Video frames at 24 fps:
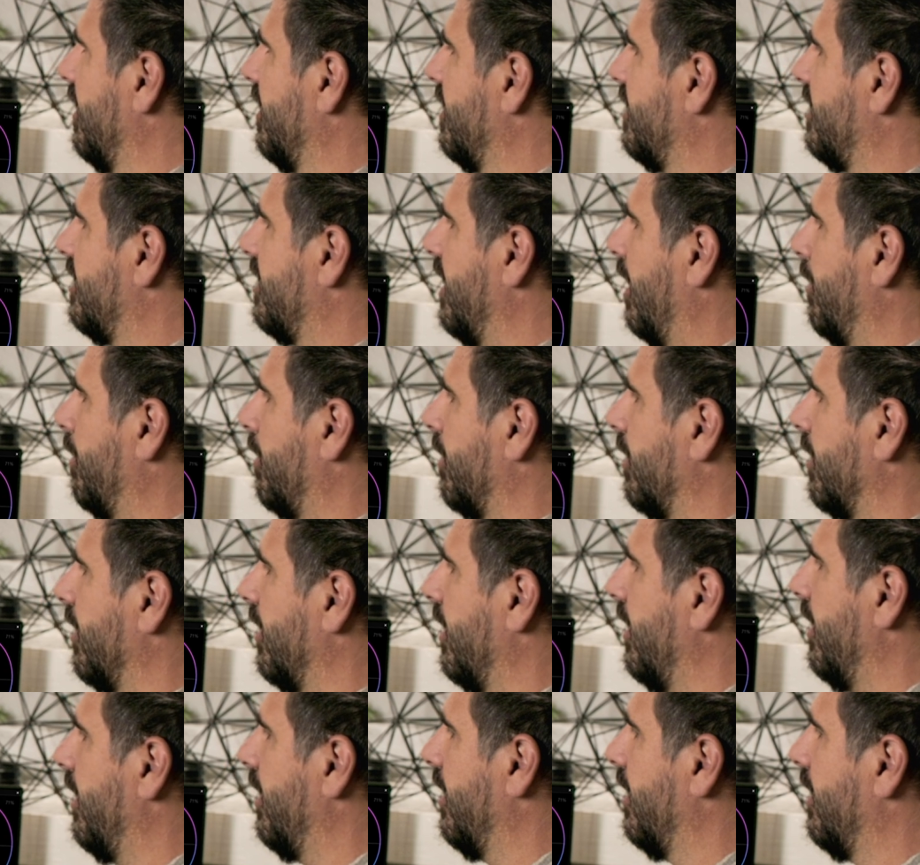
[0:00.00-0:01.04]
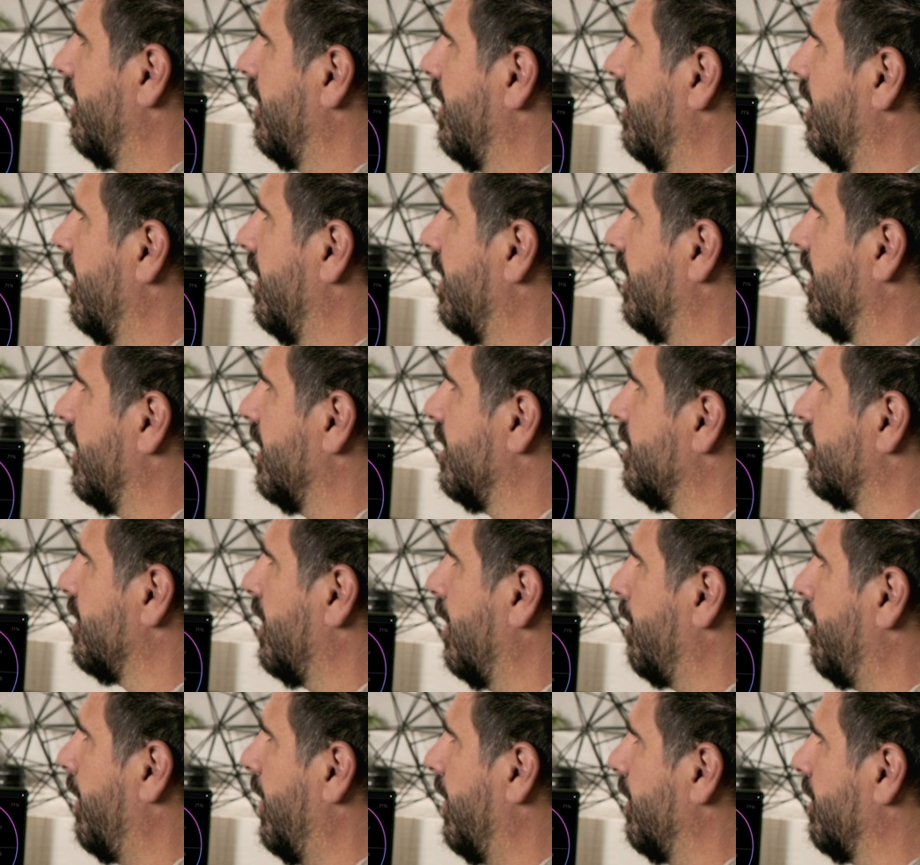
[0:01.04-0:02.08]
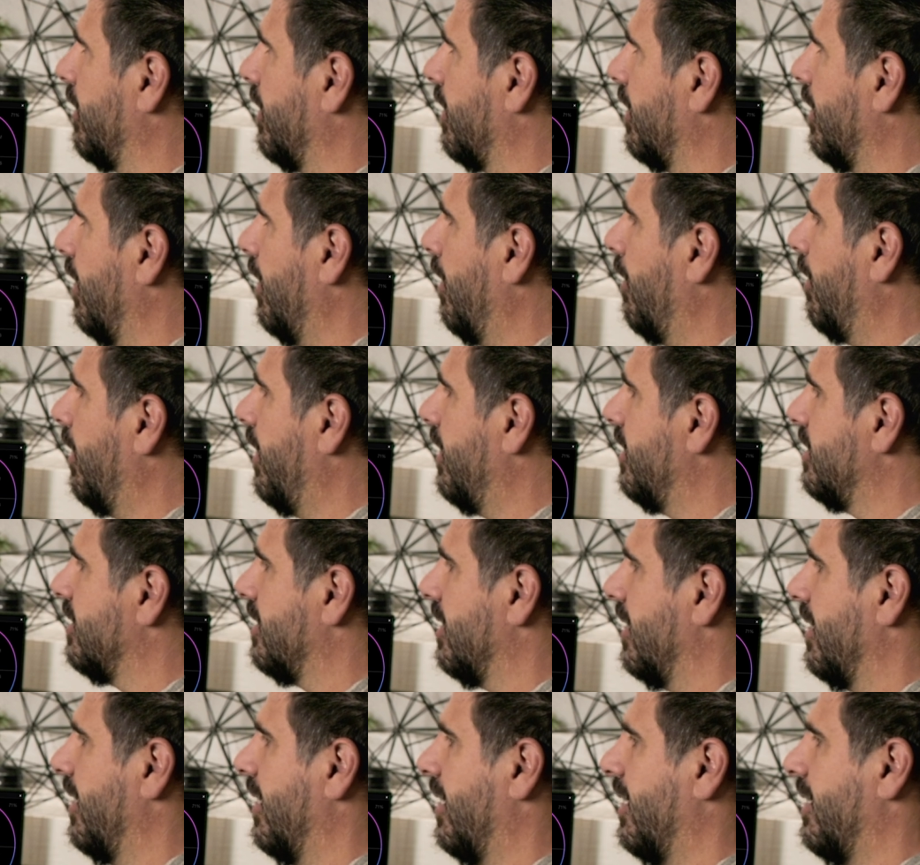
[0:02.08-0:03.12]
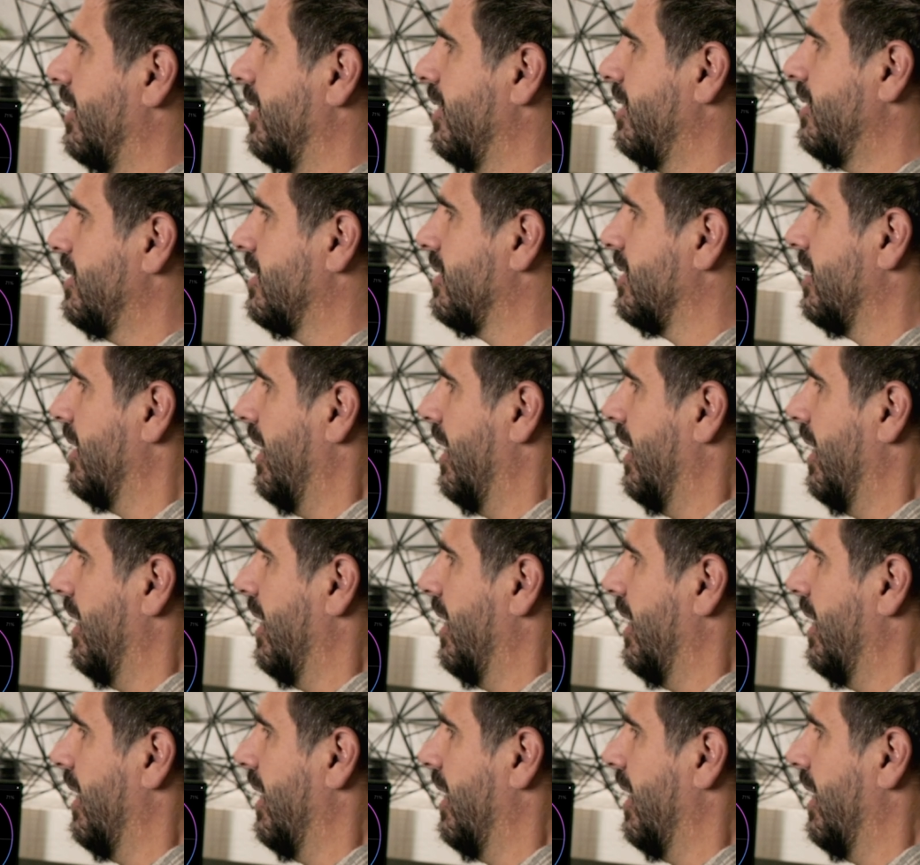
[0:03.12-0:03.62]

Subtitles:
separately, and I can drop out the low end. I'm